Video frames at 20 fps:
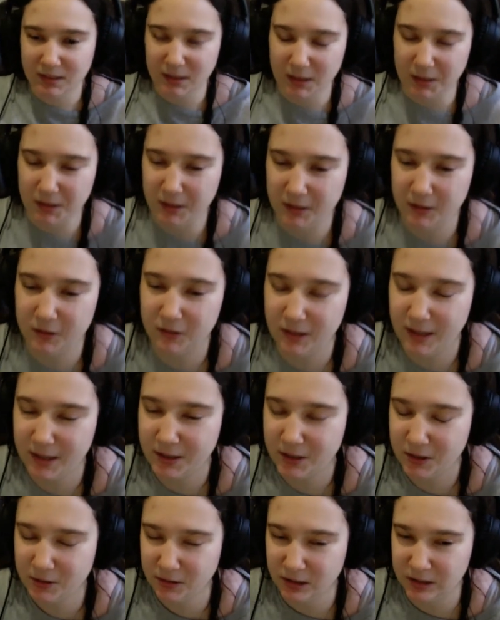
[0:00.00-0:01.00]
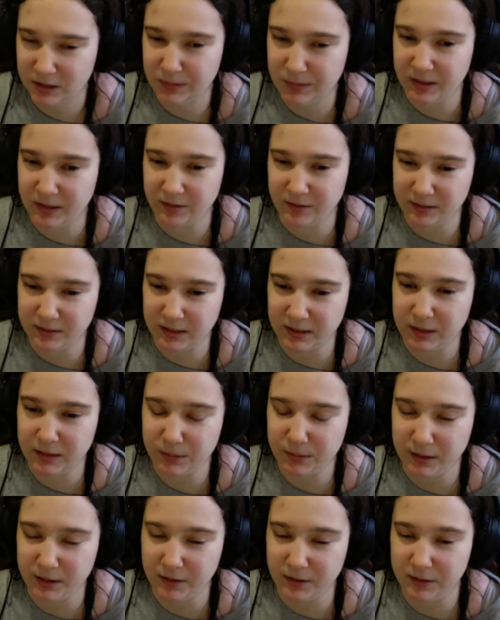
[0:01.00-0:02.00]
And I do respect Stan
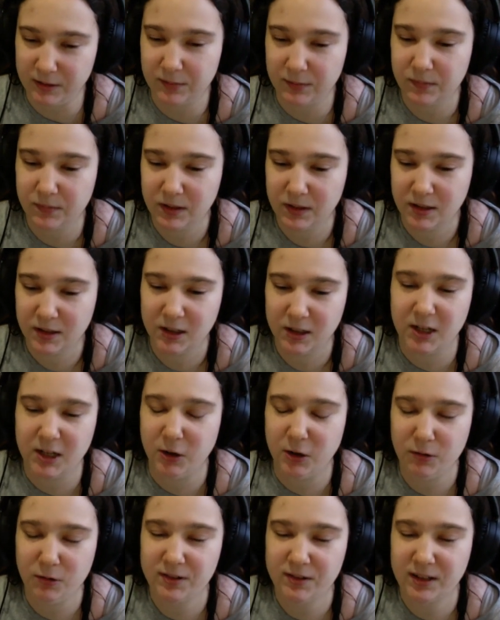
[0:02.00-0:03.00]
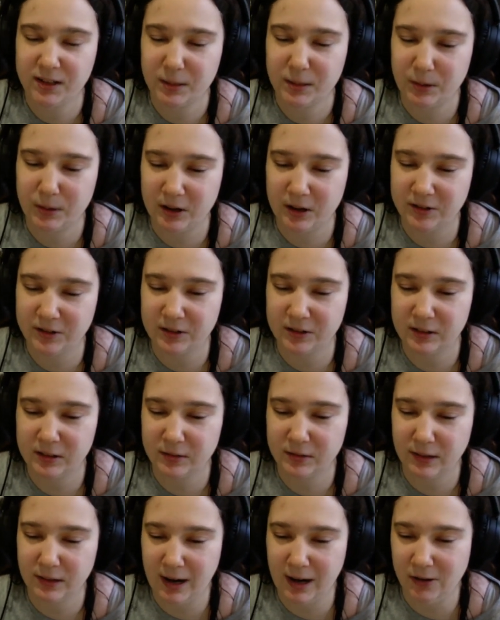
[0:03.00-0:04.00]
because he always had a
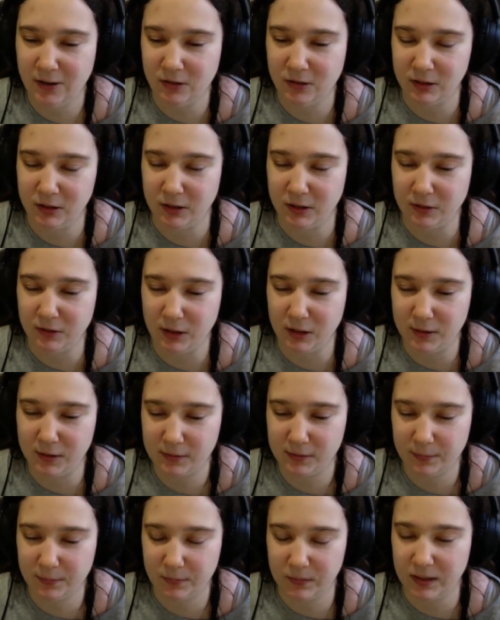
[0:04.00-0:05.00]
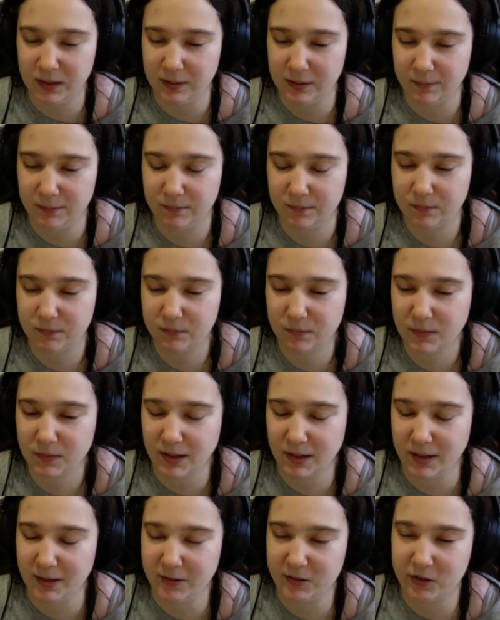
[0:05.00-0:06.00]
positive outlook on life, and
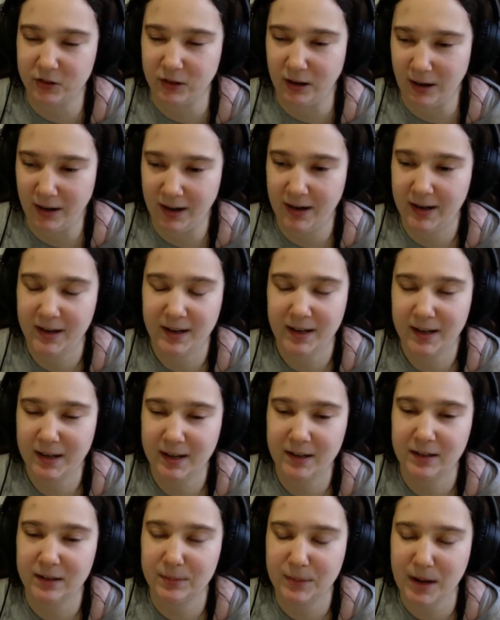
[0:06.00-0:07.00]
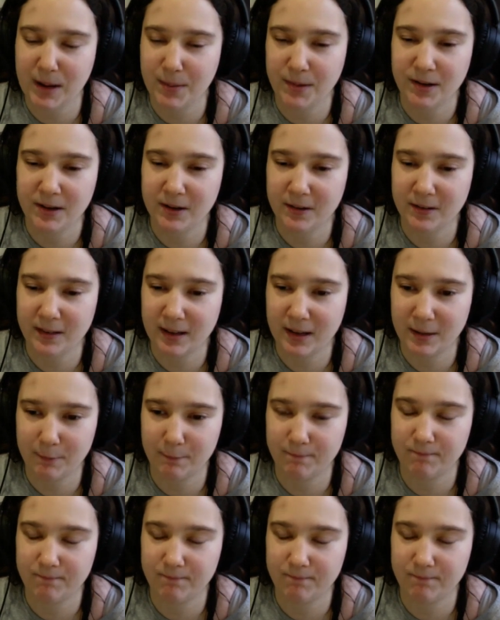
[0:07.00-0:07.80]
I try to maybe do that.